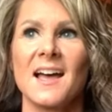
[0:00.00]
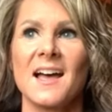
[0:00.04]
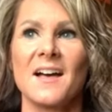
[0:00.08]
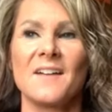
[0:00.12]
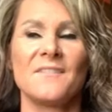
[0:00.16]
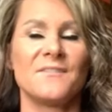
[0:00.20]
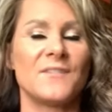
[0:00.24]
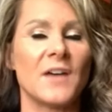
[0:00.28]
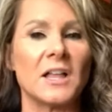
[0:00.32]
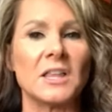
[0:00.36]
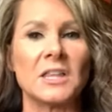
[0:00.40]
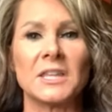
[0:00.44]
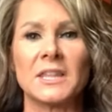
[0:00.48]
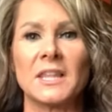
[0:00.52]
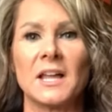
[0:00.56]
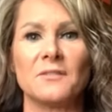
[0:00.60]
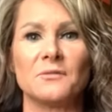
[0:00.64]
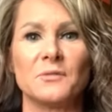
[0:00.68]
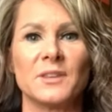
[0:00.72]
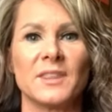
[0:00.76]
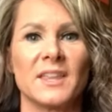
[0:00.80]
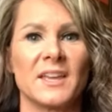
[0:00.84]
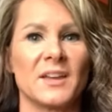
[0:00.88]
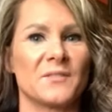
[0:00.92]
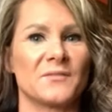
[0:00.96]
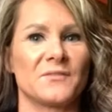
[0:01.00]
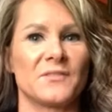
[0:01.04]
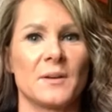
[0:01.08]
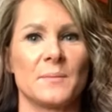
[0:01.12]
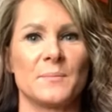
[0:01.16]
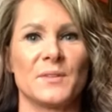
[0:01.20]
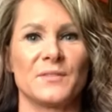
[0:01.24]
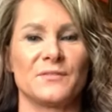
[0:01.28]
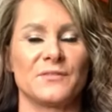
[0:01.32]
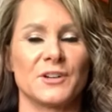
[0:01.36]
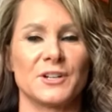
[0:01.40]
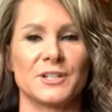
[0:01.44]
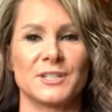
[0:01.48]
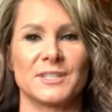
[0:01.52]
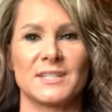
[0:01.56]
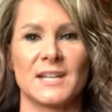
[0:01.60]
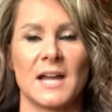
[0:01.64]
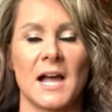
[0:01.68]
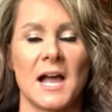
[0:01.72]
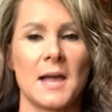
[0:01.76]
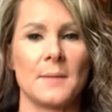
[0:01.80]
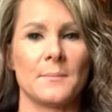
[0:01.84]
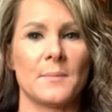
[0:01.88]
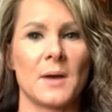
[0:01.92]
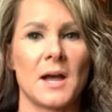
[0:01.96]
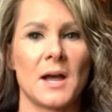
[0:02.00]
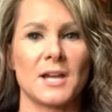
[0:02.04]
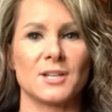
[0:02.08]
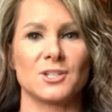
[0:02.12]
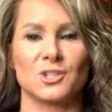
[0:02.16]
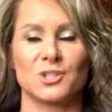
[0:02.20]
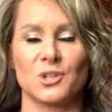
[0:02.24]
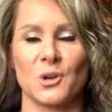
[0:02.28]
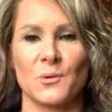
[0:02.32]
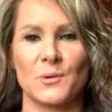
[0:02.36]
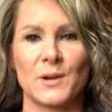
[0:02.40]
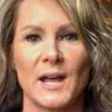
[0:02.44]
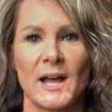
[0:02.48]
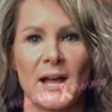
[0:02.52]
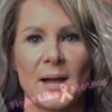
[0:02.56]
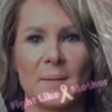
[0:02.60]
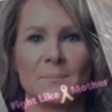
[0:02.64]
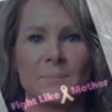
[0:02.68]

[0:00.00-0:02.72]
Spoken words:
fell in love with it from the first time I showed up.